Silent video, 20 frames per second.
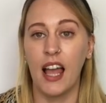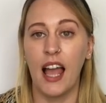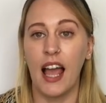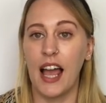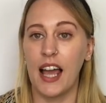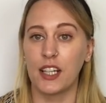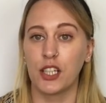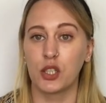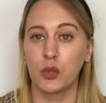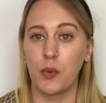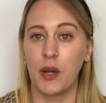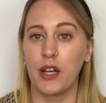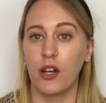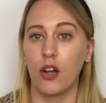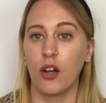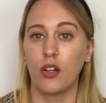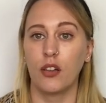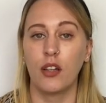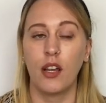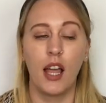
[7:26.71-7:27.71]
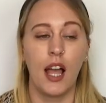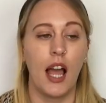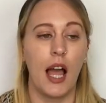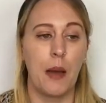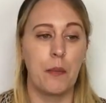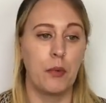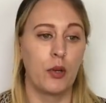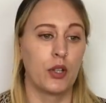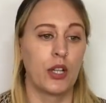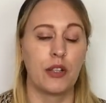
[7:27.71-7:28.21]
I just went on,
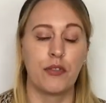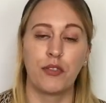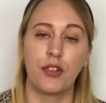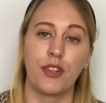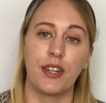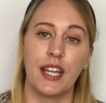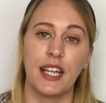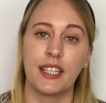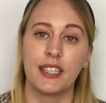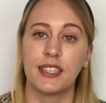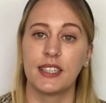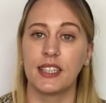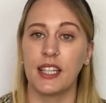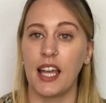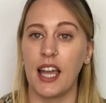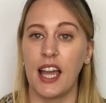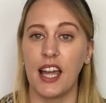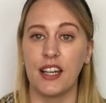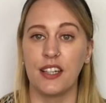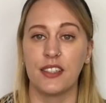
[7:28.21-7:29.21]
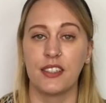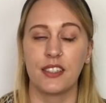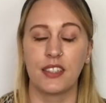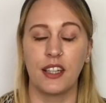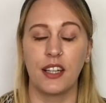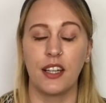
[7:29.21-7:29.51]
I'm looking for this, and